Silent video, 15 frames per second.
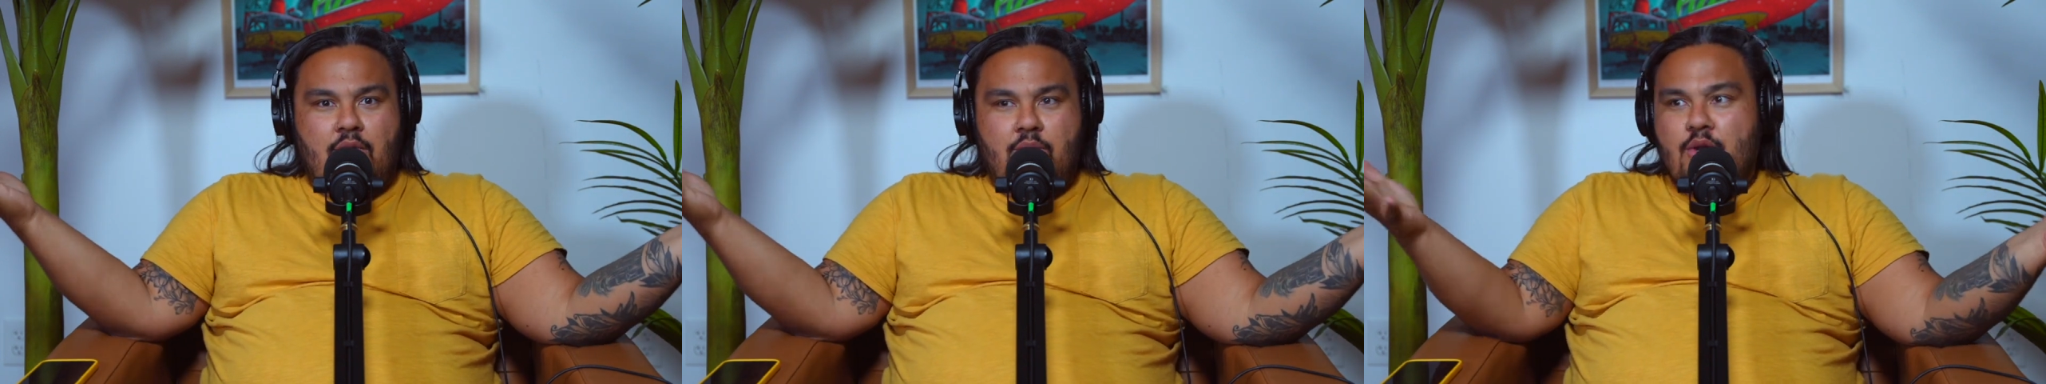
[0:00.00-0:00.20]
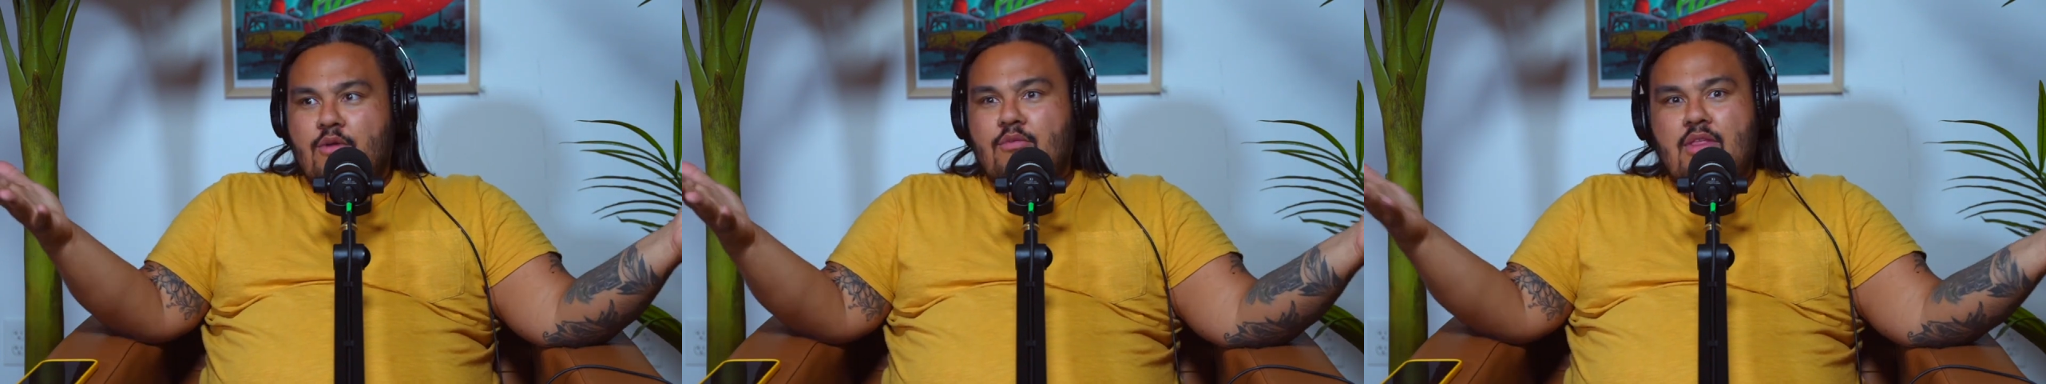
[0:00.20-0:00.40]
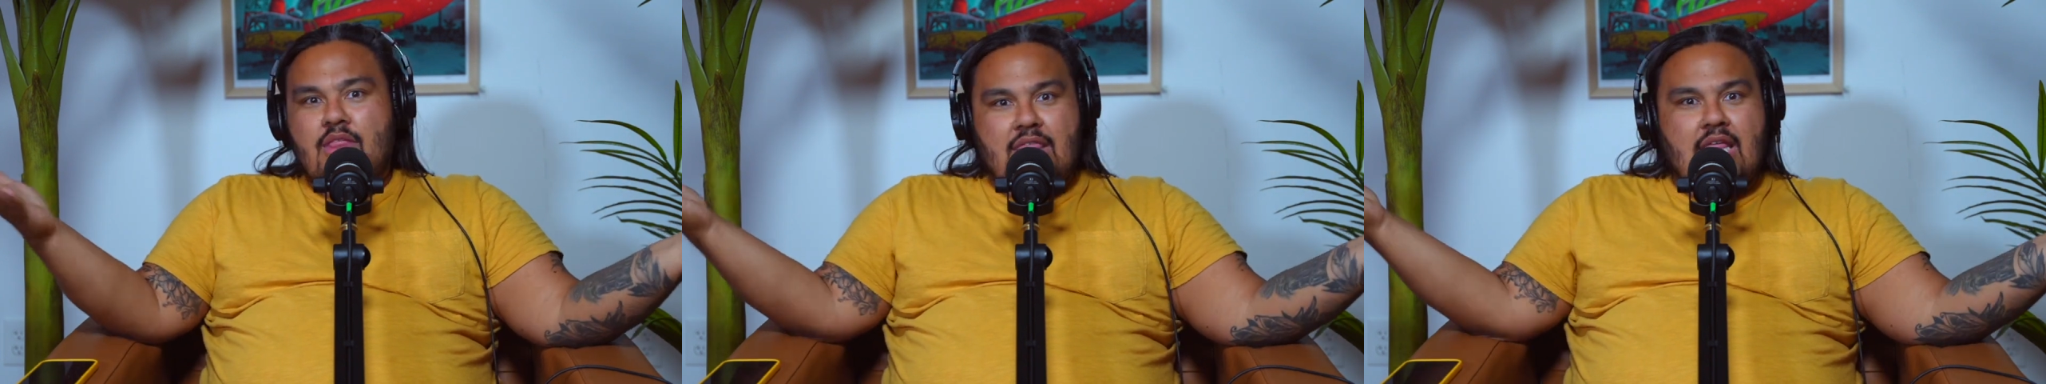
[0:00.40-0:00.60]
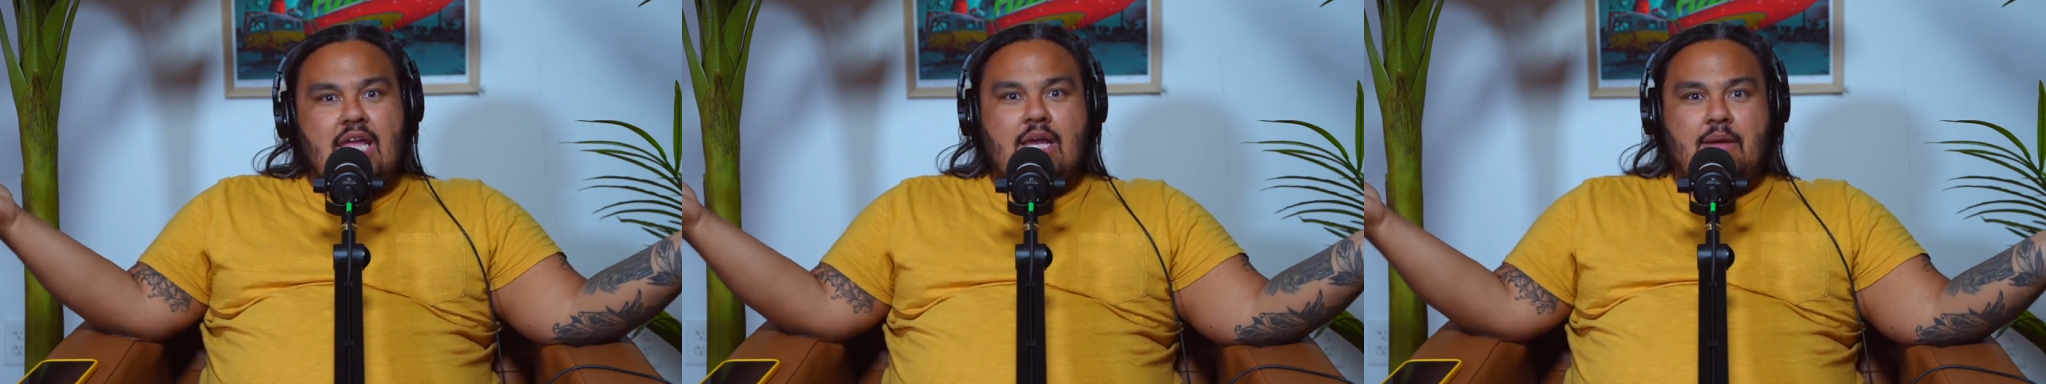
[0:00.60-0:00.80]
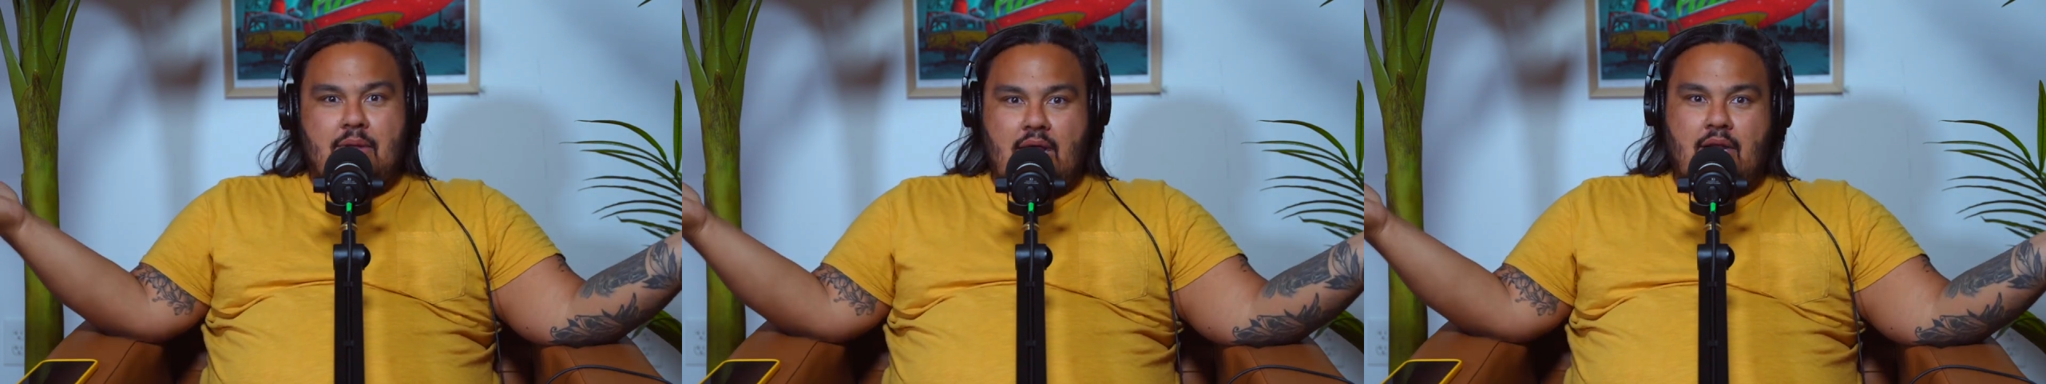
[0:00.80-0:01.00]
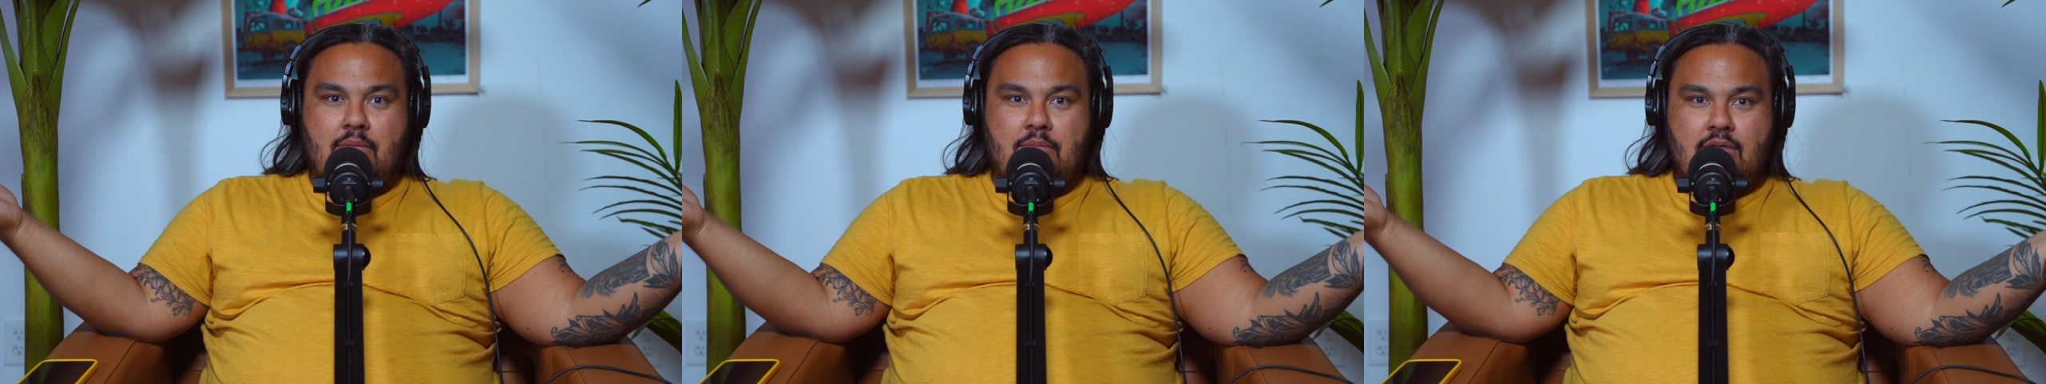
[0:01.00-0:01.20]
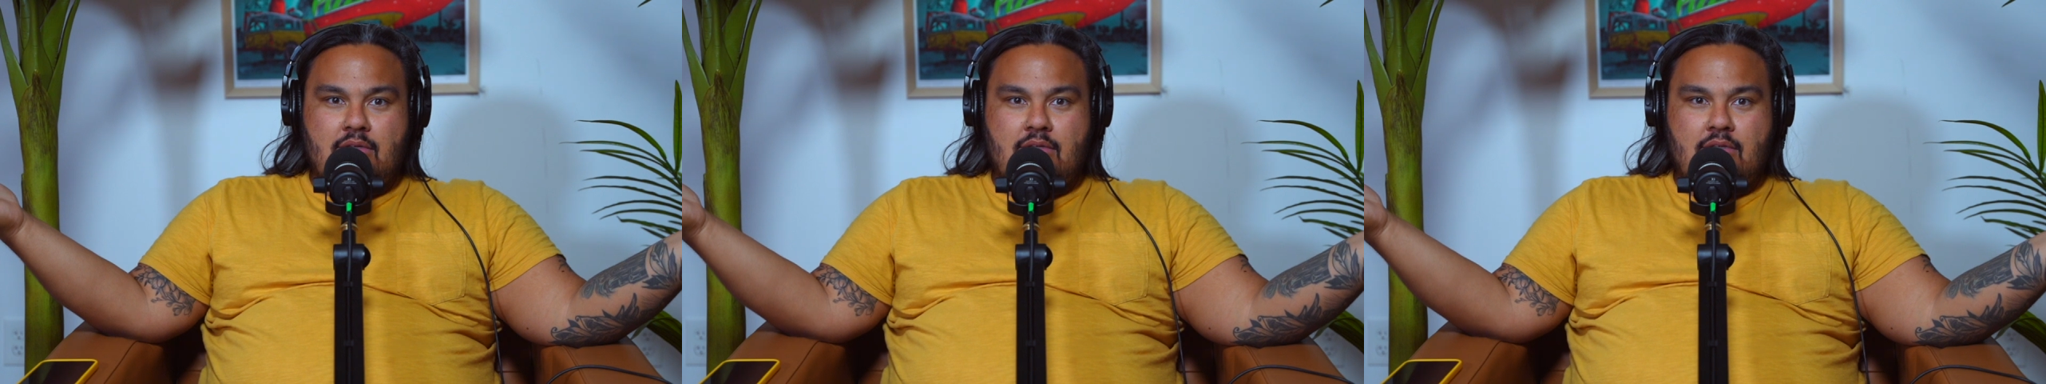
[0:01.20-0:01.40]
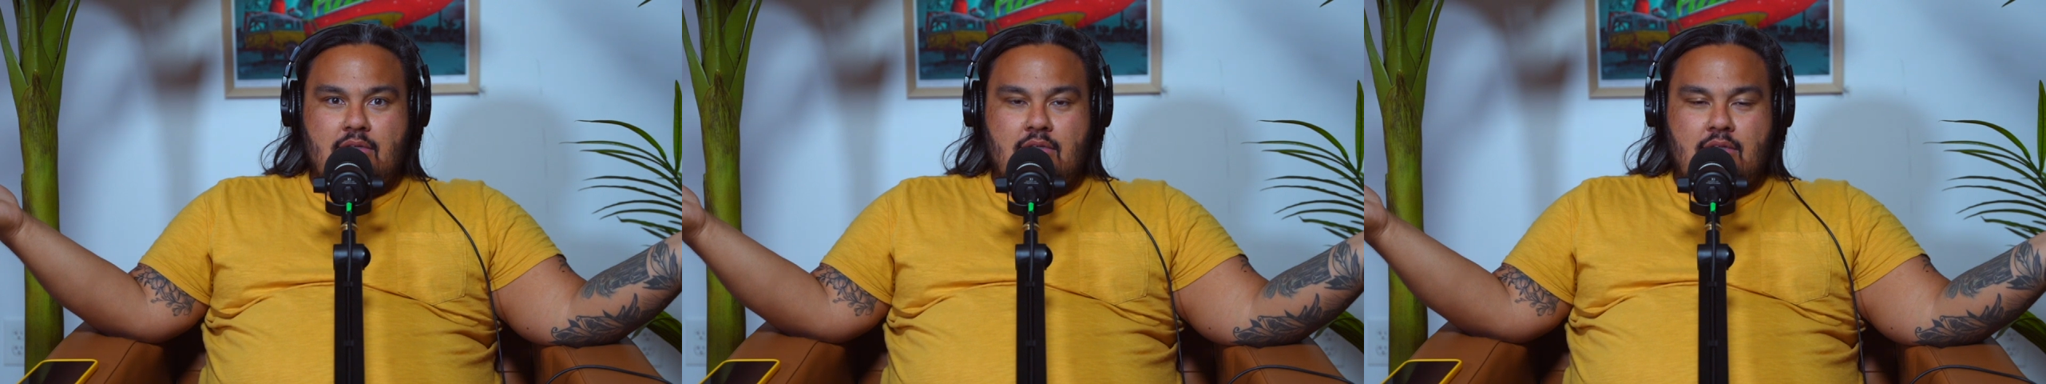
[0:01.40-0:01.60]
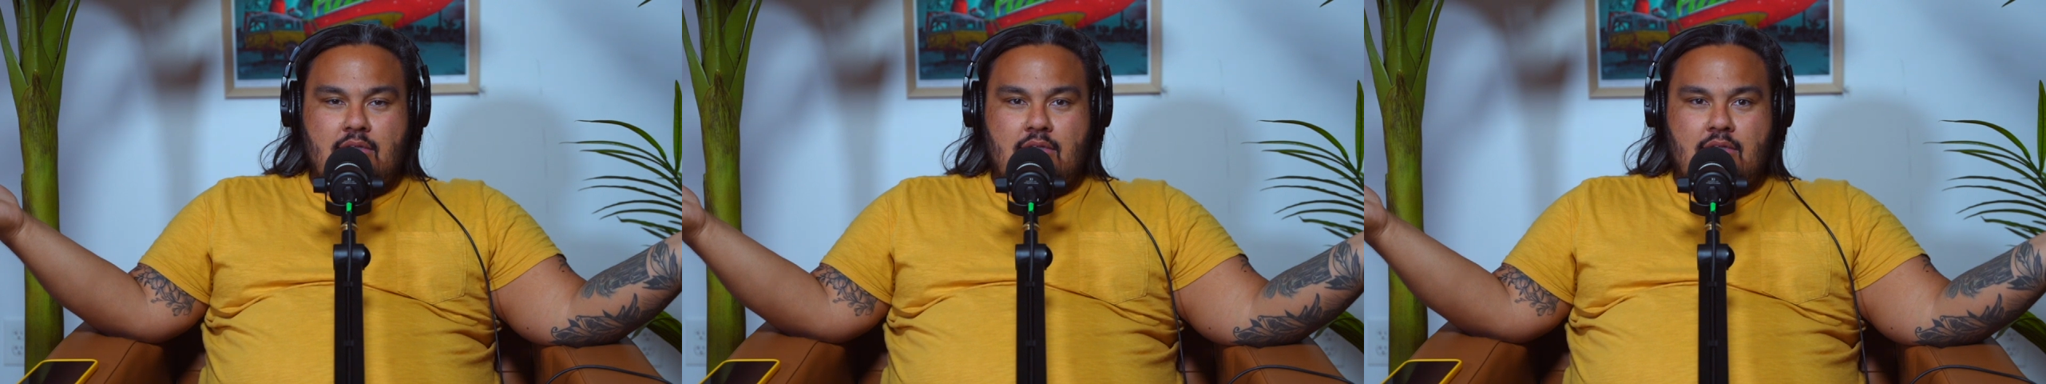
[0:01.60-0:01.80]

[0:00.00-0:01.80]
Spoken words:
and we don't even think about them. Mm.